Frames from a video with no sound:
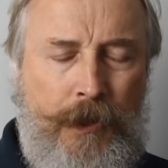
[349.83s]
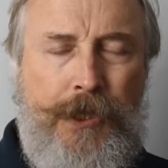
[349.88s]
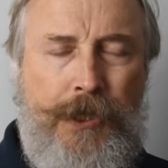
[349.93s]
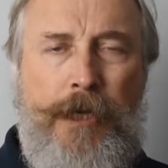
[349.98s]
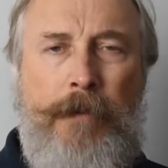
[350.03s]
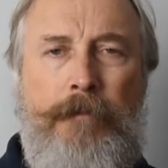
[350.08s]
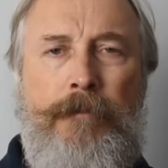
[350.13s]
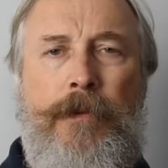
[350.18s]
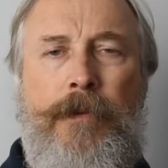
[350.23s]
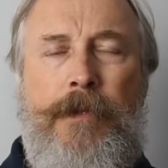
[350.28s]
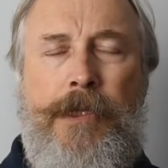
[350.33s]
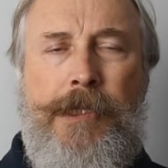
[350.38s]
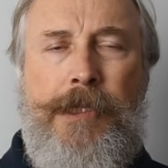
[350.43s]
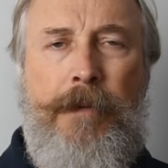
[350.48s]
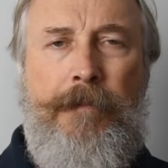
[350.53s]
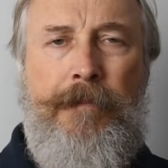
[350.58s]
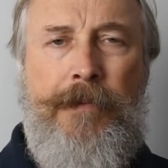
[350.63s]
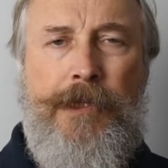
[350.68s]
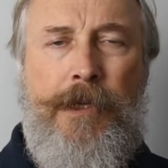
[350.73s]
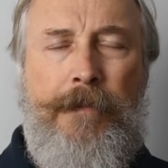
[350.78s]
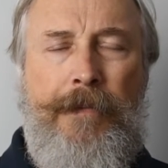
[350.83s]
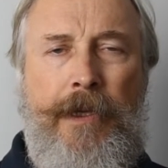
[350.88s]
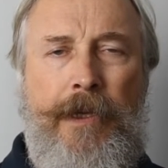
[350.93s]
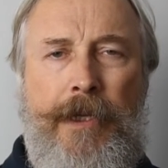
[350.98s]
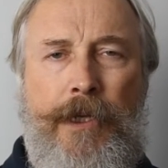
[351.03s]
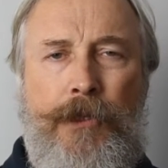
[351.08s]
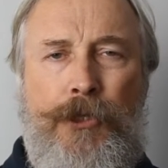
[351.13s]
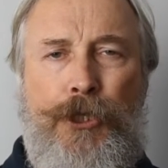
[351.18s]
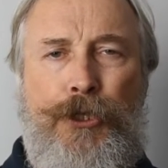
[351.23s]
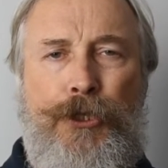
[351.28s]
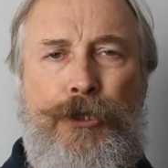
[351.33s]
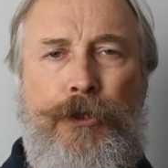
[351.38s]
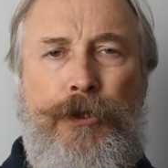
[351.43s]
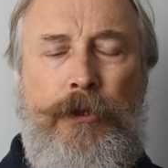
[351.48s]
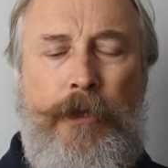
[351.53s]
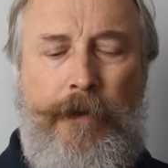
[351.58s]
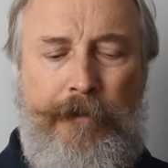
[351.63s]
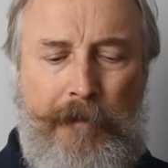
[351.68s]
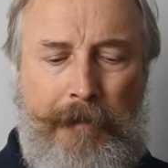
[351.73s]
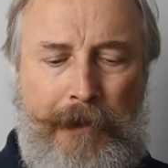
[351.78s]
something that's
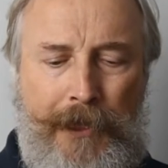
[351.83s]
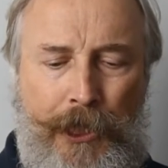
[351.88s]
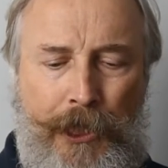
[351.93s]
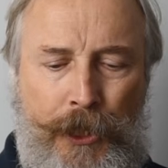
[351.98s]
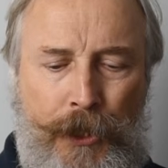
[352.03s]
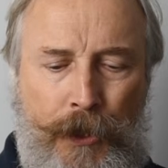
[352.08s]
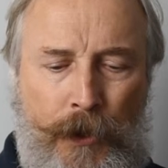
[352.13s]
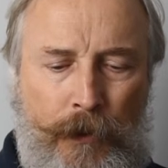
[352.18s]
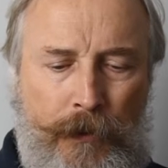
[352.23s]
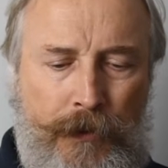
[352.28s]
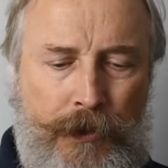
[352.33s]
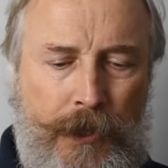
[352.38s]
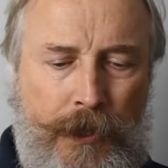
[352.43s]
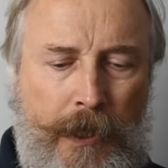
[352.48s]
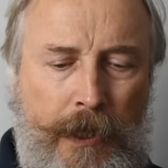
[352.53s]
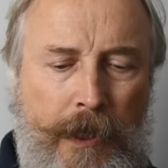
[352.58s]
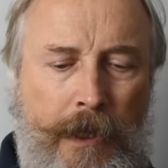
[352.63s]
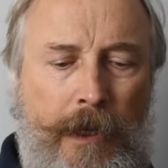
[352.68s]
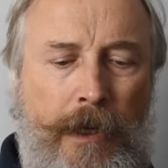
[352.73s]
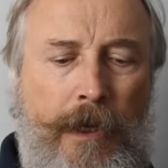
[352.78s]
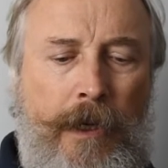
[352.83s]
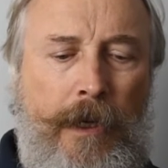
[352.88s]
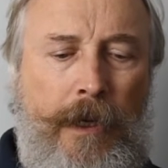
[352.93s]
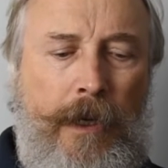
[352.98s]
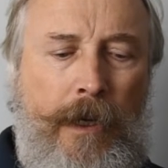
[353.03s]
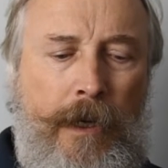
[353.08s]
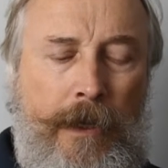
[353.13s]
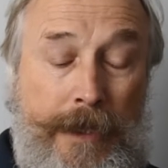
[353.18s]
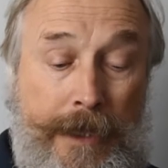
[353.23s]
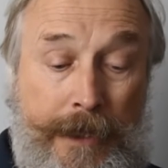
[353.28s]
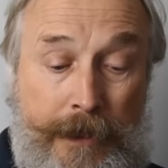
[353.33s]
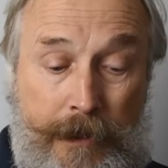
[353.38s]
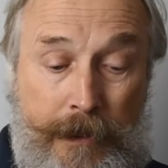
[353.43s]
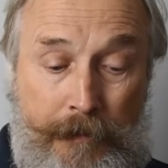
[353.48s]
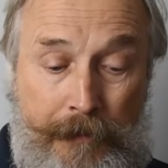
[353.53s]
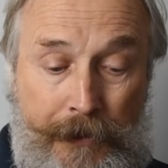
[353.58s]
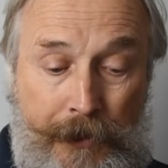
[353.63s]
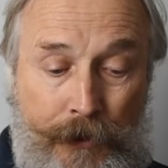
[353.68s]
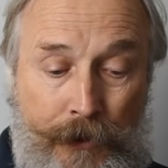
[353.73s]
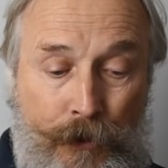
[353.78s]
true, everybody knows. That
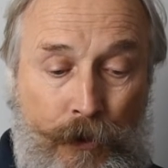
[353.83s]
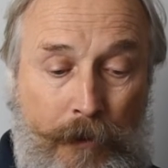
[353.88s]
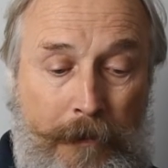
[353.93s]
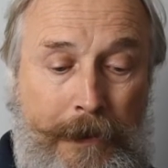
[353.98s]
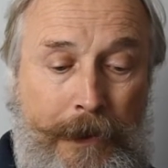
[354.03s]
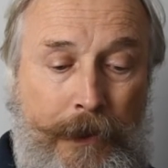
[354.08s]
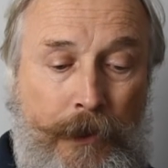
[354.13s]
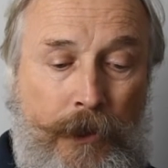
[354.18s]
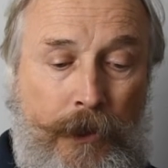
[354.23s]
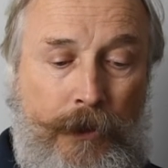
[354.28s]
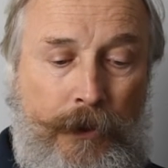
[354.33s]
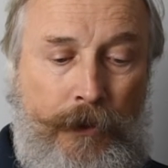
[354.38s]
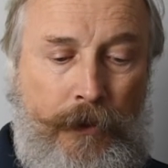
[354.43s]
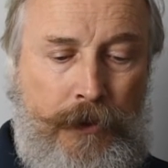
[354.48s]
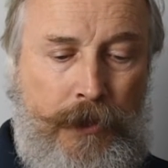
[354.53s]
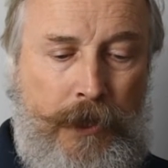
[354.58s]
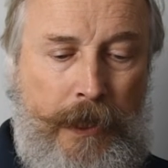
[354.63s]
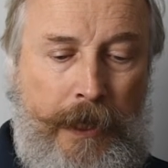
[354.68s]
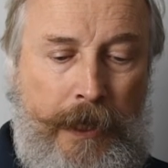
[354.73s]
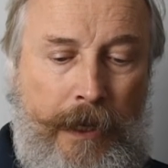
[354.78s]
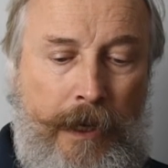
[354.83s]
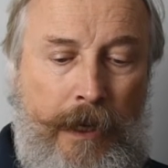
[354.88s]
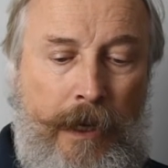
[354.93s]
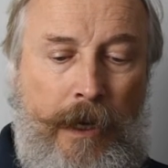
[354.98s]
could be your opening or closing.